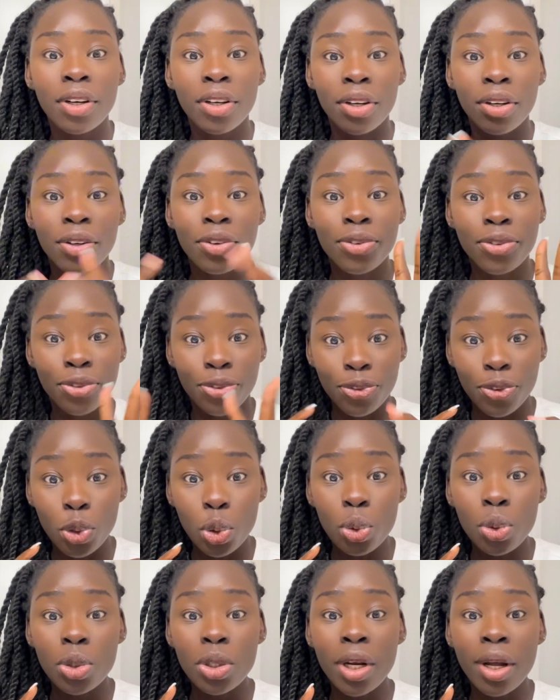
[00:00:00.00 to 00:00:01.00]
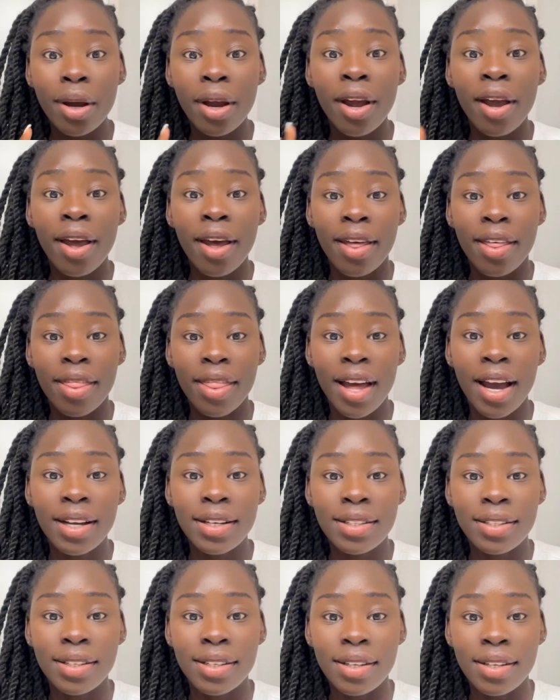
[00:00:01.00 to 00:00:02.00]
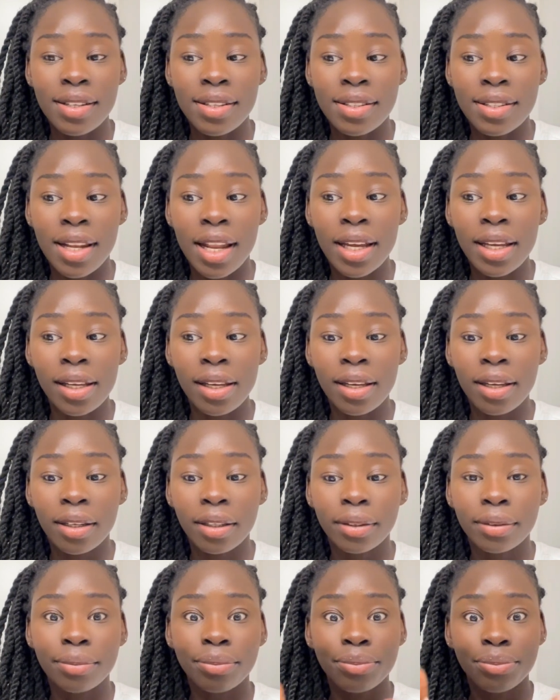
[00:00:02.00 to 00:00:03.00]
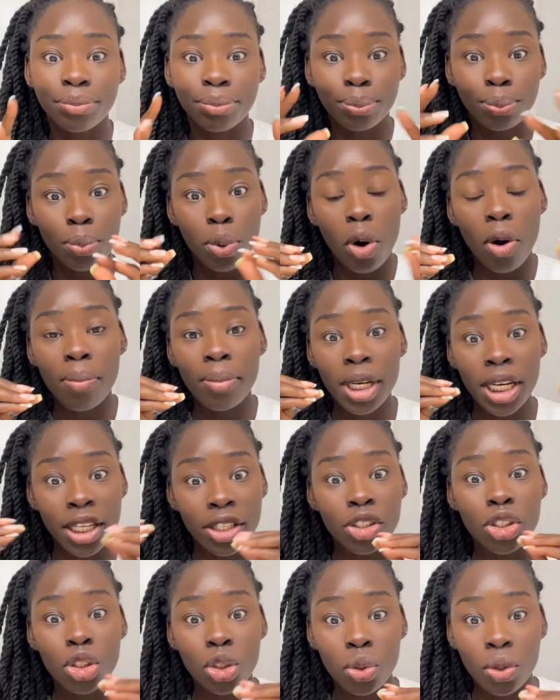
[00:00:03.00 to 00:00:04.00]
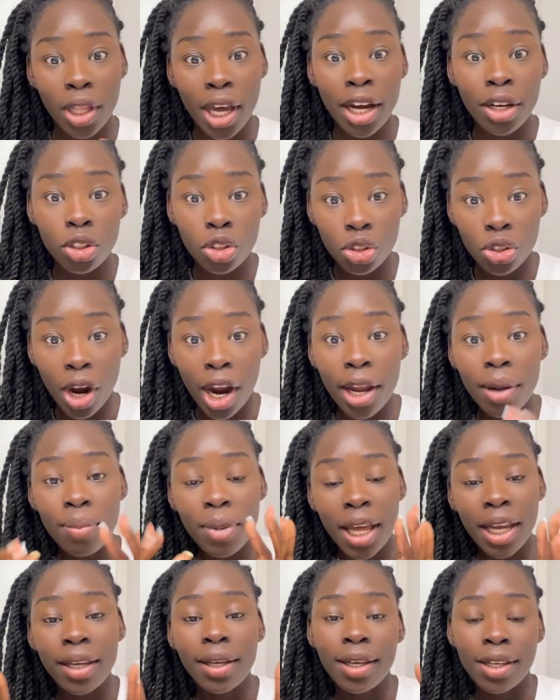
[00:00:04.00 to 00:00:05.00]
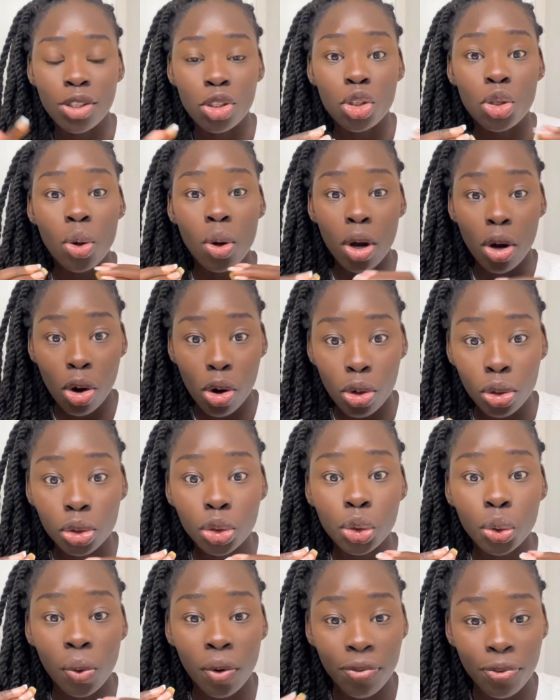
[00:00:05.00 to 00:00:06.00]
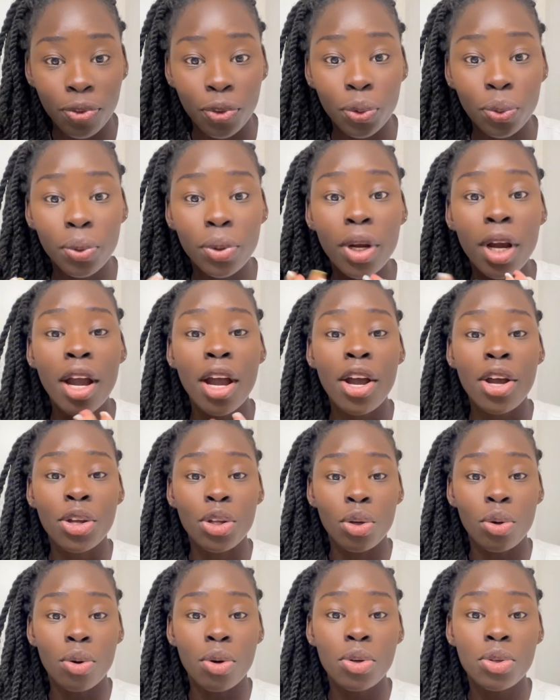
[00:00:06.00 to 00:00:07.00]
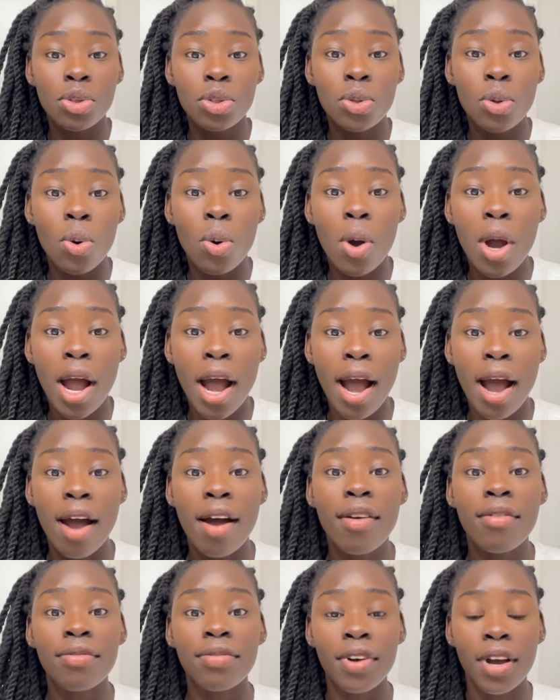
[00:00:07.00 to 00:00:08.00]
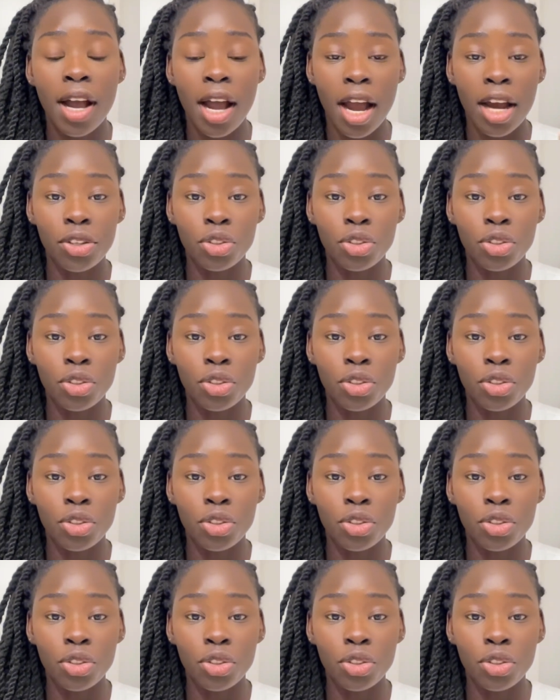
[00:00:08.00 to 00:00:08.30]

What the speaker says: food that is like prominent to that tribe, like it's your cultural food. You also have a